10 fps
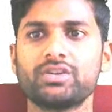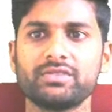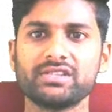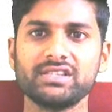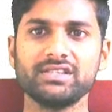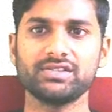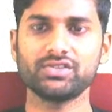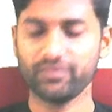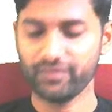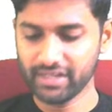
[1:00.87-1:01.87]
number C.
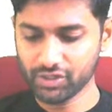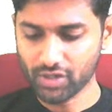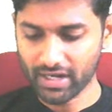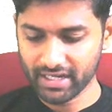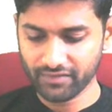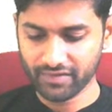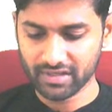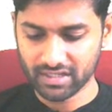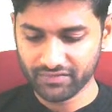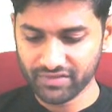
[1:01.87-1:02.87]
So we need to identify
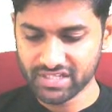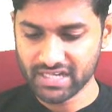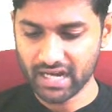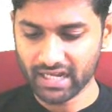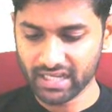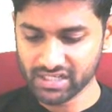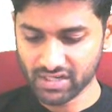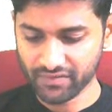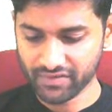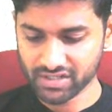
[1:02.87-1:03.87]
that which data is
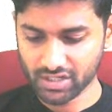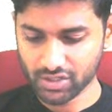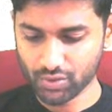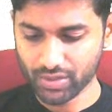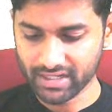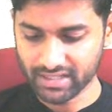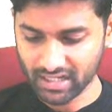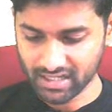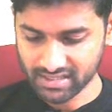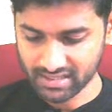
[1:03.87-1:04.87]
sufficient to get the
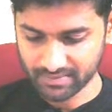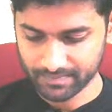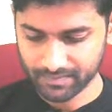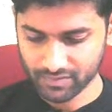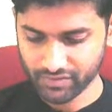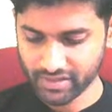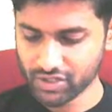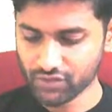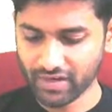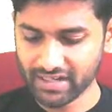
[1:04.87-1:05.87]
answer. So we
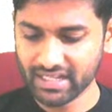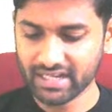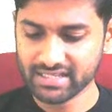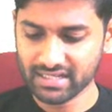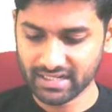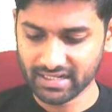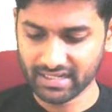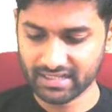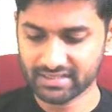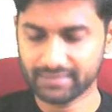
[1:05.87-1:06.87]
need to find the resultant,
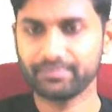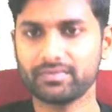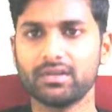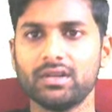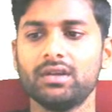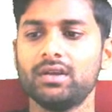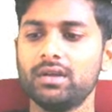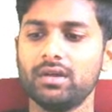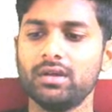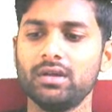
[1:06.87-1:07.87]
guys.
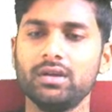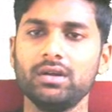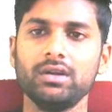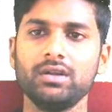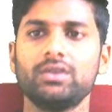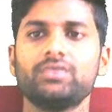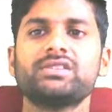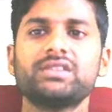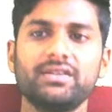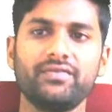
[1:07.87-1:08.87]
Now
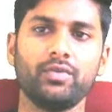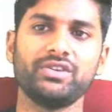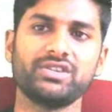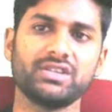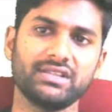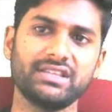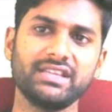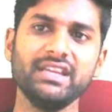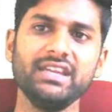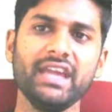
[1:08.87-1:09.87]
see the information.
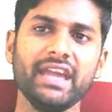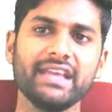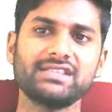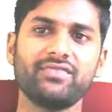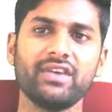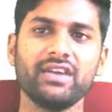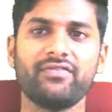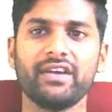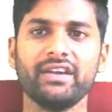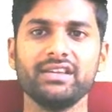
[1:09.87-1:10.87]

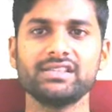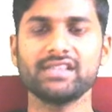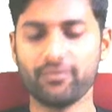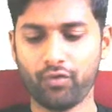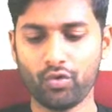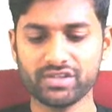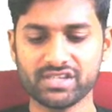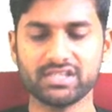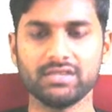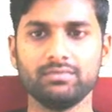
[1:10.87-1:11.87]
3xy5 is a
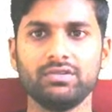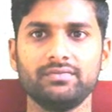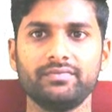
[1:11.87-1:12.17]
4-digit number.